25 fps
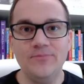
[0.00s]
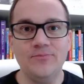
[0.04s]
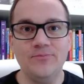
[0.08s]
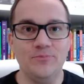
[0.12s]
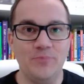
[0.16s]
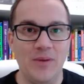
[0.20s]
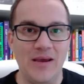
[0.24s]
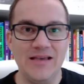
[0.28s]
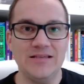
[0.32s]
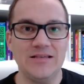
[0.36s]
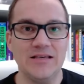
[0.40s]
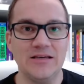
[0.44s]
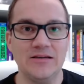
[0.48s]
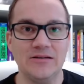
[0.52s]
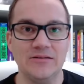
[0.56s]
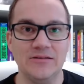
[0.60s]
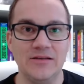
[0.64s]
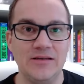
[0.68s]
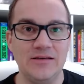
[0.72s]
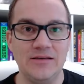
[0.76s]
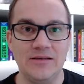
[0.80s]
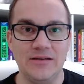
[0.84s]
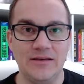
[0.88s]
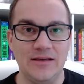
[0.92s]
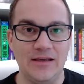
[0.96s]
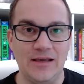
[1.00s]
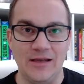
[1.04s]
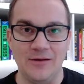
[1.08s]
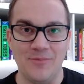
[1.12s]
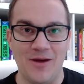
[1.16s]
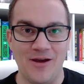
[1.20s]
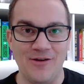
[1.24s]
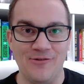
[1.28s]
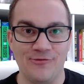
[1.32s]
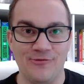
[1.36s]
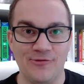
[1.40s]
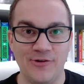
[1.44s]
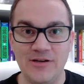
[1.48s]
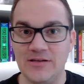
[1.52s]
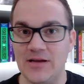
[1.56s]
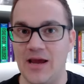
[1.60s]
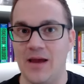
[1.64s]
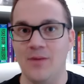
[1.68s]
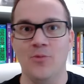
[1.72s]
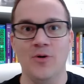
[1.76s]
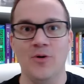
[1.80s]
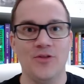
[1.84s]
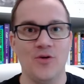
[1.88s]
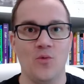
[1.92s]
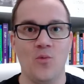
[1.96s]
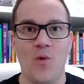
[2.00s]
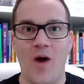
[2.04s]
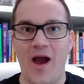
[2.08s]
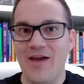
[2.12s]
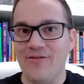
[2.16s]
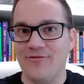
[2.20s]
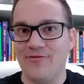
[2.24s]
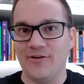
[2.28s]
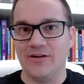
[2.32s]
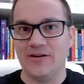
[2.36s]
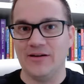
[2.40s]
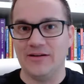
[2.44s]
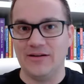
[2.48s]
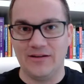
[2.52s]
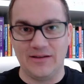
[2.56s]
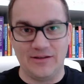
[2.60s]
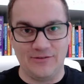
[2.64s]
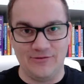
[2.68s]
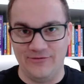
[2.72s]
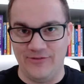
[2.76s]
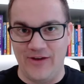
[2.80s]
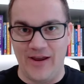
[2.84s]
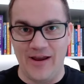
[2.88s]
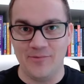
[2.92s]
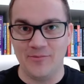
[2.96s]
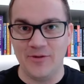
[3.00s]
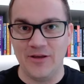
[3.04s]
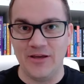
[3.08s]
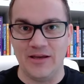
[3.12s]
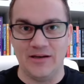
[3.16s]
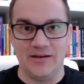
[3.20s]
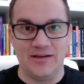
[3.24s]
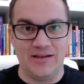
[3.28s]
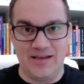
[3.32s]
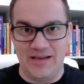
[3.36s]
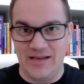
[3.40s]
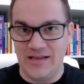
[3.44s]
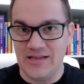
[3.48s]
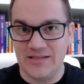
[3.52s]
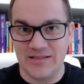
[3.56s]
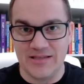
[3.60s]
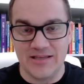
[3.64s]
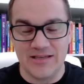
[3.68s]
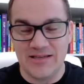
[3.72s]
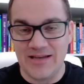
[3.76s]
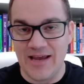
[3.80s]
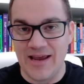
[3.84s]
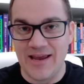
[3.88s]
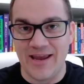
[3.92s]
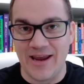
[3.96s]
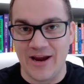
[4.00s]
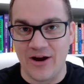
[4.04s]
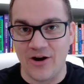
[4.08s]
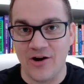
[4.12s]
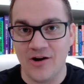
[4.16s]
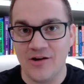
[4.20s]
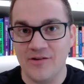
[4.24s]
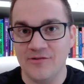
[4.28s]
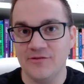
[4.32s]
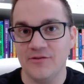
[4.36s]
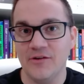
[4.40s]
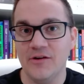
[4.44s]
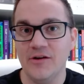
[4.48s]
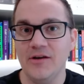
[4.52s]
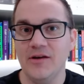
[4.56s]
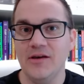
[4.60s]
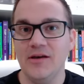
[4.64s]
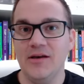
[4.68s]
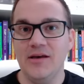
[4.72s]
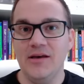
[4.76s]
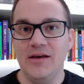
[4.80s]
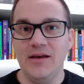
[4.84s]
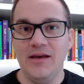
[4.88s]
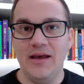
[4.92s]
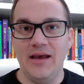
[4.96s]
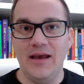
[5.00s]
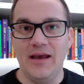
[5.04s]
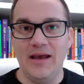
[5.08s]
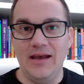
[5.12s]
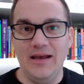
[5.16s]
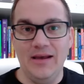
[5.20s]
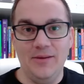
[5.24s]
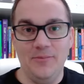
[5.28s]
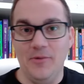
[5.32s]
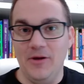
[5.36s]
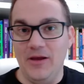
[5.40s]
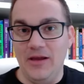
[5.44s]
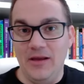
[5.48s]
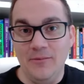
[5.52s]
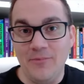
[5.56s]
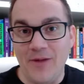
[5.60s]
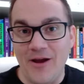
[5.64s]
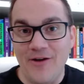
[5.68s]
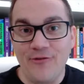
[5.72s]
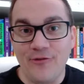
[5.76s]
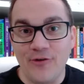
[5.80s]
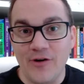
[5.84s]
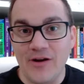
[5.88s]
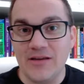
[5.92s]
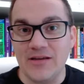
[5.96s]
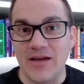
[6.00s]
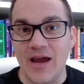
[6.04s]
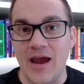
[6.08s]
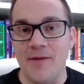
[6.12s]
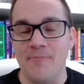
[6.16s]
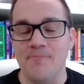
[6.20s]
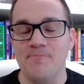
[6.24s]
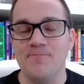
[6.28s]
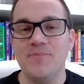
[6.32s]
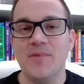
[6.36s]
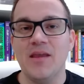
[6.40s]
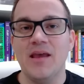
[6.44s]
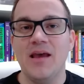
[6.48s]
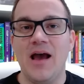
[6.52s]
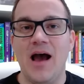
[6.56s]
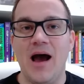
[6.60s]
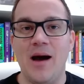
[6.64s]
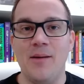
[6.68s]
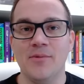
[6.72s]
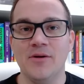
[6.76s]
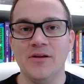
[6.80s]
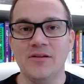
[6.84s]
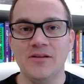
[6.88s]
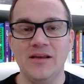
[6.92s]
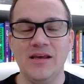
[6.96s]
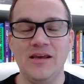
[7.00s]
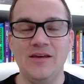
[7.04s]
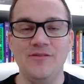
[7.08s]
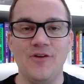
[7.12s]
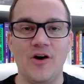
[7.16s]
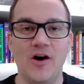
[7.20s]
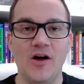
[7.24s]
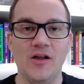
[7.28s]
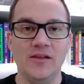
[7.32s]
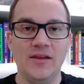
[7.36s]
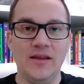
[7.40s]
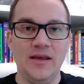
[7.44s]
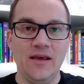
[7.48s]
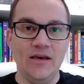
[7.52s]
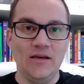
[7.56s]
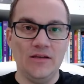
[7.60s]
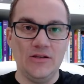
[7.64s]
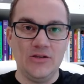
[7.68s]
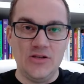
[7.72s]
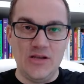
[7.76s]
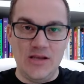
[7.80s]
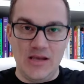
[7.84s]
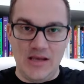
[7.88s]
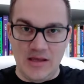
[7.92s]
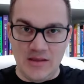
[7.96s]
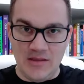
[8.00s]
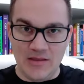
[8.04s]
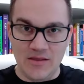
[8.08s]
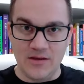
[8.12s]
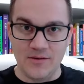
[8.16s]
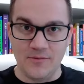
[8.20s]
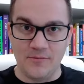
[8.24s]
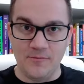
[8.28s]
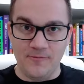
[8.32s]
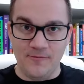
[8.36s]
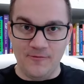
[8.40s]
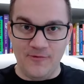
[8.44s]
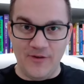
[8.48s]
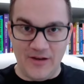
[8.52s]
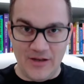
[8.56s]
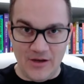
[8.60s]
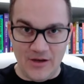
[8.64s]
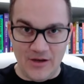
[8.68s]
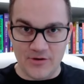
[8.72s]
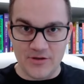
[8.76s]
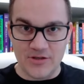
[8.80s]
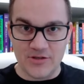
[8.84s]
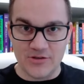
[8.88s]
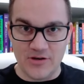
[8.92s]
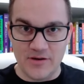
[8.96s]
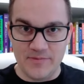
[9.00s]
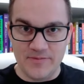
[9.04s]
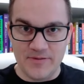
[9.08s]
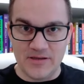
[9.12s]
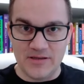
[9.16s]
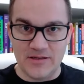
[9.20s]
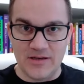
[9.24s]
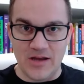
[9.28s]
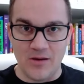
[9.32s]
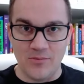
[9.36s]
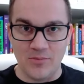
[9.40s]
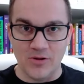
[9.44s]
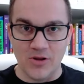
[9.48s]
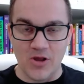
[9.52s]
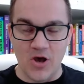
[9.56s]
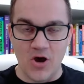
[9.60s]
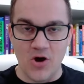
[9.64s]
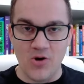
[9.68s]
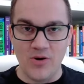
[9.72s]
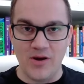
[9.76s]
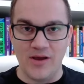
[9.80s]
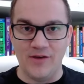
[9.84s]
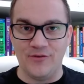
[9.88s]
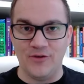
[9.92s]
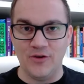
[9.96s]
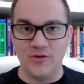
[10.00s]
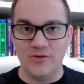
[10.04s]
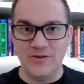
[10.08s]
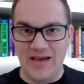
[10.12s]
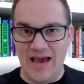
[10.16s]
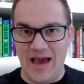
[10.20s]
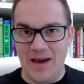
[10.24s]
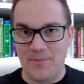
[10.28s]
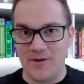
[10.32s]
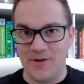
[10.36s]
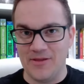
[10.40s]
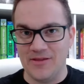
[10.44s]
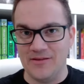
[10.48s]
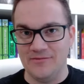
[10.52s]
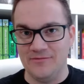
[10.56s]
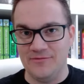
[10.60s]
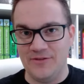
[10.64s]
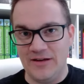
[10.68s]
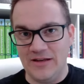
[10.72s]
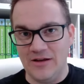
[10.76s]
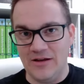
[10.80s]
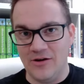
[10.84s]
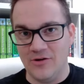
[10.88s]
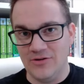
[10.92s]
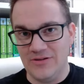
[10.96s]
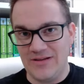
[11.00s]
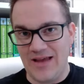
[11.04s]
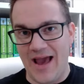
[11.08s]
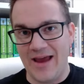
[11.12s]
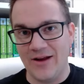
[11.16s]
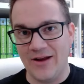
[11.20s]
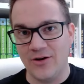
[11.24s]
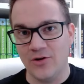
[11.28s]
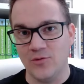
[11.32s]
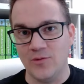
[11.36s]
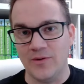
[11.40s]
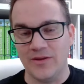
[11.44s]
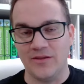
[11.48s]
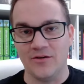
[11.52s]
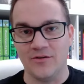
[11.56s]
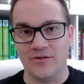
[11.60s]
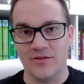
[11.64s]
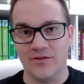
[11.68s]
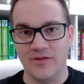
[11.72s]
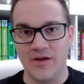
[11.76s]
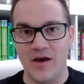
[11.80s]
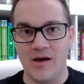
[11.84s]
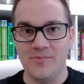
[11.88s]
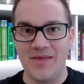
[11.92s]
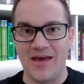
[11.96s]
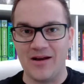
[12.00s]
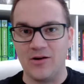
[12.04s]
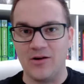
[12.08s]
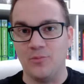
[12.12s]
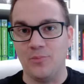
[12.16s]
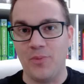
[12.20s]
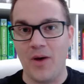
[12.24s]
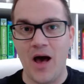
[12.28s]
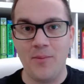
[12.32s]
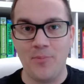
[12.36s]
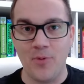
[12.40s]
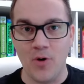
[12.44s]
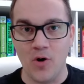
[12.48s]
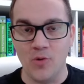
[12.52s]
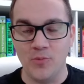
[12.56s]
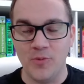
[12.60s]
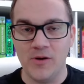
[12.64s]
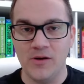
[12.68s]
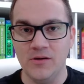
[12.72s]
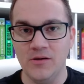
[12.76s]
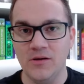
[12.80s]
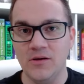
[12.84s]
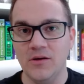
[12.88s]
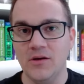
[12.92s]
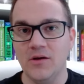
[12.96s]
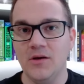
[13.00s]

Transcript: basically in my free time, with a wife and family and kids to take care of. In my free time, I'm going to leave a link in the video description down below. If you tap on the video title with your thumb, that'll pop open.